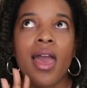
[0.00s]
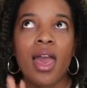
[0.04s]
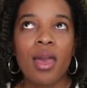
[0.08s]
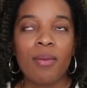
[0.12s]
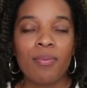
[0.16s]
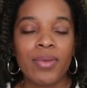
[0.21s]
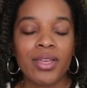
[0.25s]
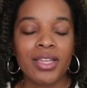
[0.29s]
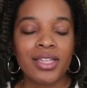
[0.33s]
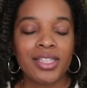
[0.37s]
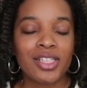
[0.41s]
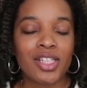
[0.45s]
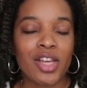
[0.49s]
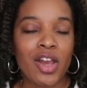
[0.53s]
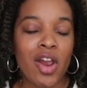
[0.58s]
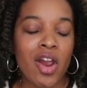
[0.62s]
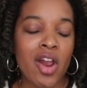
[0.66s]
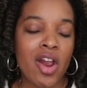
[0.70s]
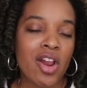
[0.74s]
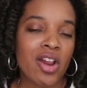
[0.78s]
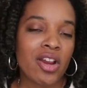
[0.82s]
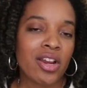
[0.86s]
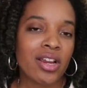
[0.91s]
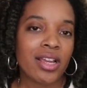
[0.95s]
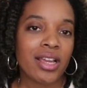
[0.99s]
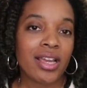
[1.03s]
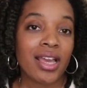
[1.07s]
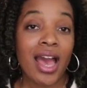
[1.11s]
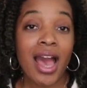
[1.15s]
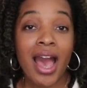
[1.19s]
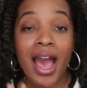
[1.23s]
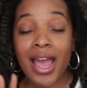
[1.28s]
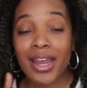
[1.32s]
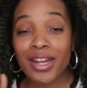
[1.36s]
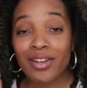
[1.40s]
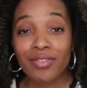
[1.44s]
epics are
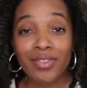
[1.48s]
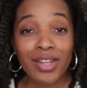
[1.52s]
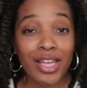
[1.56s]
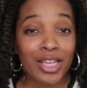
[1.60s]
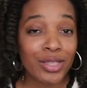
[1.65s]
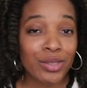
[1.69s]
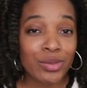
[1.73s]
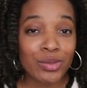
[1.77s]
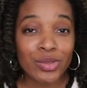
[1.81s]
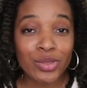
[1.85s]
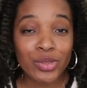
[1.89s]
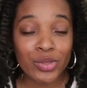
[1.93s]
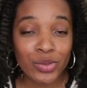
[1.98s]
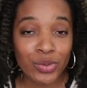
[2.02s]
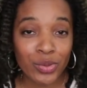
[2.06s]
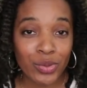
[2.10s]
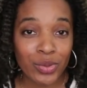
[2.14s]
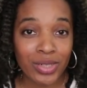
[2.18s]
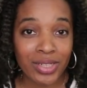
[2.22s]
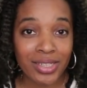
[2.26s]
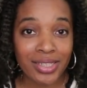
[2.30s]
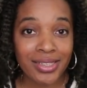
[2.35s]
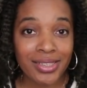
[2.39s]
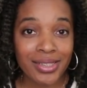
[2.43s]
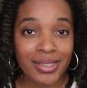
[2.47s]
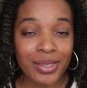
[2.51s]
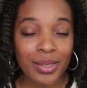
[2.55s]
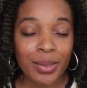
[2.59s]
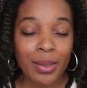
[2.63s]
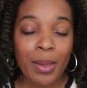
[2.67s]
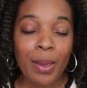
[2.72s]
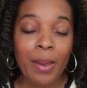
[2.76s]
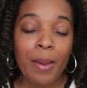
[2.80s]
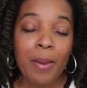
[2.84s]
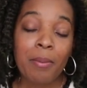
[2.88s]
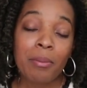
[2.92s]
kind of like user stories,
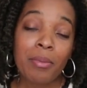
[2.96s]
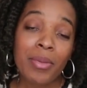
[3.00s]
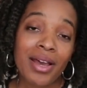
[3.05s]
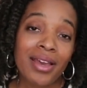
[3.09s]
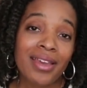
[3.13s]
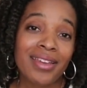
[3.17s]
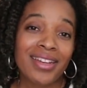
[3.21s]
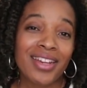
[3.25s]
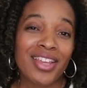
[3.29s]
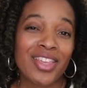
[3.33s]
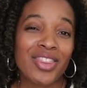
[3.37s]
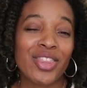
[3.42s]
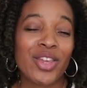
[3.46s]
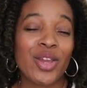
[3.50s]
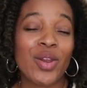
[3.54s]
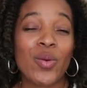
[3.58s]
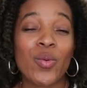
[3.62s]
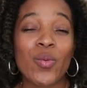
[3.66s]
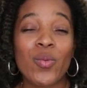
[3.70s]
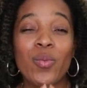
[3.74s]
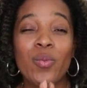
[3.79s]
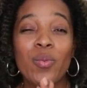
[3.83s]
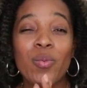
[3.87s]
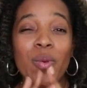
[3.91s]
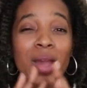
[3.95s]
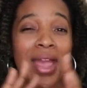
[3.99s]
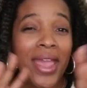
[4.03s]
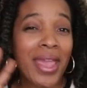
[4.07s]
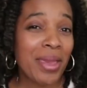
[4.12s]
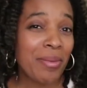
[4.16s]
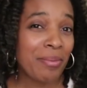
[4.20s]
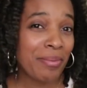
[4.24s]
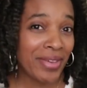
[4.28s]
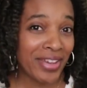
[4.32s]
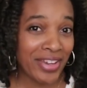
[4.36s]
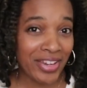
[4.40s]
but they're
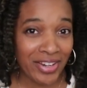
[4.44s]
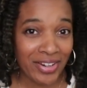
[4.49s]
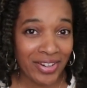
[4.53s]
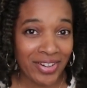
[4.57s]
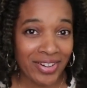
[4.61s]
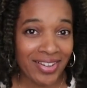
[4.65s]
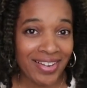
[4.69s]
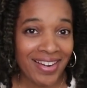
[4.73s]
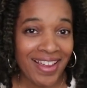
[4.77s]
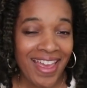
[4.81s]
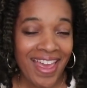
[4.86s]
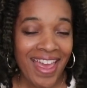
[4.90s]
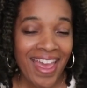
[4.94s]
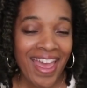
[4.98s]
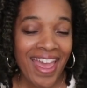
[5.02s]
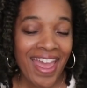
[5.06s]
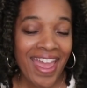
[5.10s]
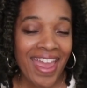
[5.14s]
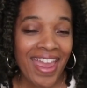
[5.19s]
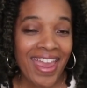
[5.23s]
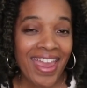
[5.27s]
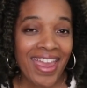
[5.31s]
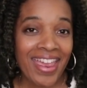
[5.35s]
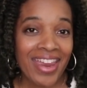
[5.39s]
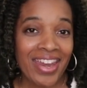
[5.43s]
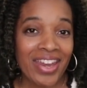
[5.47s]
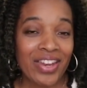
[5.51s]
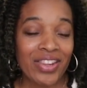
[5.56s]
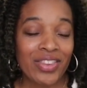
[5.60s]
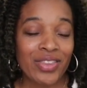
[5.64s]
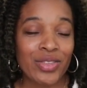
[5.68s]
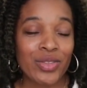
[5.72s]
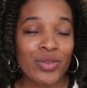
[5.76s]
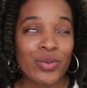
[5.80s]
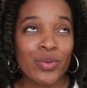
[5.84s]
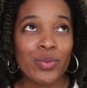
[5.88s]
way bigger
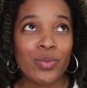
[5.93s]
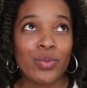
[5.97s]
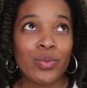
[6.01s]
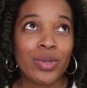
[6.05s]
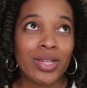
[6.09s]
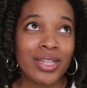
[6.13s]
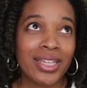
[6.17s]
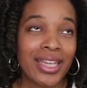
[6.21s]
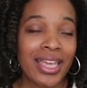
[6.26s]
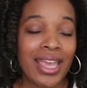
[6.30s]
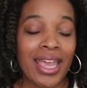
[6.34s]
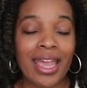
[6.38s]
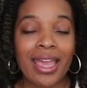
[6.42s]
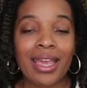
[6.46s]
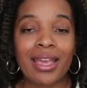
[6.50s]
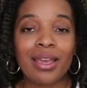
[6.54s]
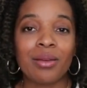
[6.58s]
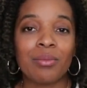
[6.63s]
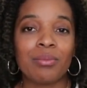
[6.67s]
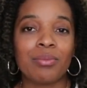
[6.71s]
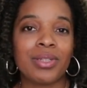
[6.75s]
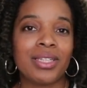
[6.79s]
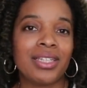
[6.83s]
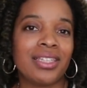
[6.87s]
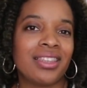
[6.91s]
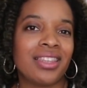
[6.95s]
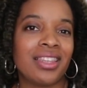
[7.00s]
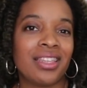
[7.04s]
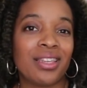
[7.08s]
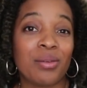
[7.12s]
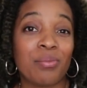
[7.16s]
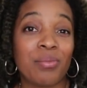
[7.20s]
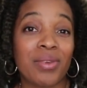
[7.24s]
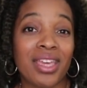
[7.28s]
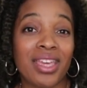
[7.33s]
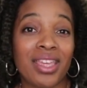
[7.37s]
and you really can't complete
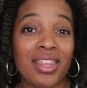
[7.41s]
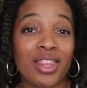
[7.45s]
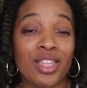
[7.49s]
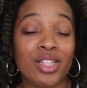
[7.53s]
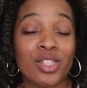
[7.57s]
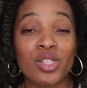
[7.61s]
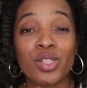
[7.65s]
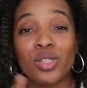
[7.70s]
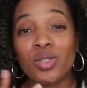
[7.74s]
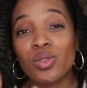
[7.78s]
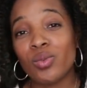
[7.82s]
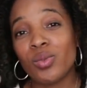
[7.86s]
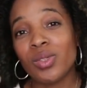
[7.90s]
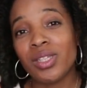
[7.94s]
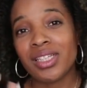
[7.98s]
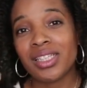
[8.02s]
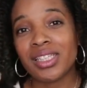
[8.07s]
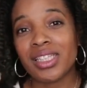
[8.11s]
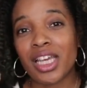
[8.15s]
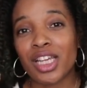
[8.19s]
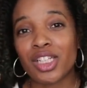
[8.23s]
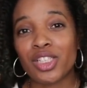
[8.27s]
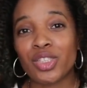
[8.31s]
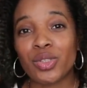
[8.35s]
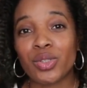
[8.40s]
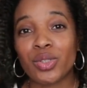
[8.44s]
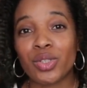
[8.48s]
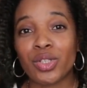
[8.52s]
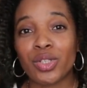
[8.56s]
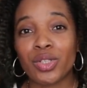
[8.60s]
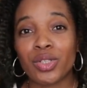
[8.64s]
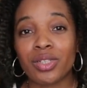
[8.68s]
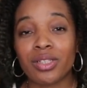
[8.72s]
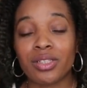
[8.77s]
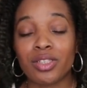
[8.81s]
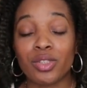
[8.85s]
them in the 2 weeks that
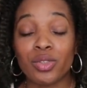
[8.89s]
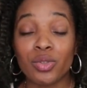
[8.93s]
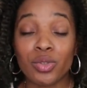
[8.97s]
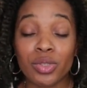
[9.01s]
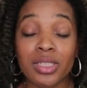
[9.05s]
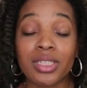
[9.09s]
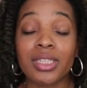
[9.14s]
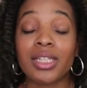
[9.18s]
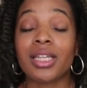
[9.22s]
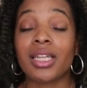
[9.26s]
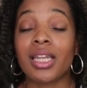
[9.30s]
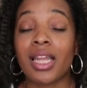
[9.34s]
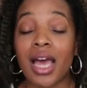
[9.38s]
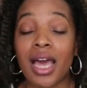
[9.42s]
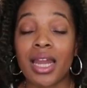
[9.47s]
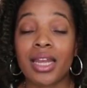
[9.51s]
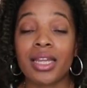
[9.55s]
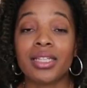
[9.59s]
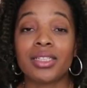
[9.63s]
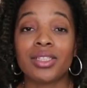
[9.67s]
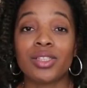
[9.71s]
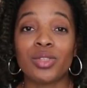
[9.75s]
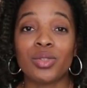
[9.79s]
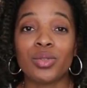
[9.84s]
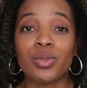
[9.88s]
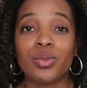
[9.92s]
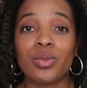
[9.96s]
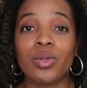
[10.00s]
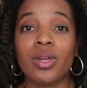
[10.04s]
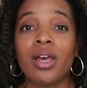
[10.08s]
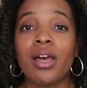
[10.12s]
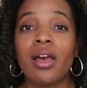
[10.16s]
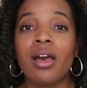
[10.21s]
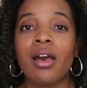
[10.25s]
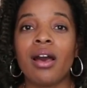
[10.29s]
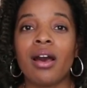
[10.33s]
you're usually allotted
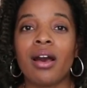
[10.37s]
to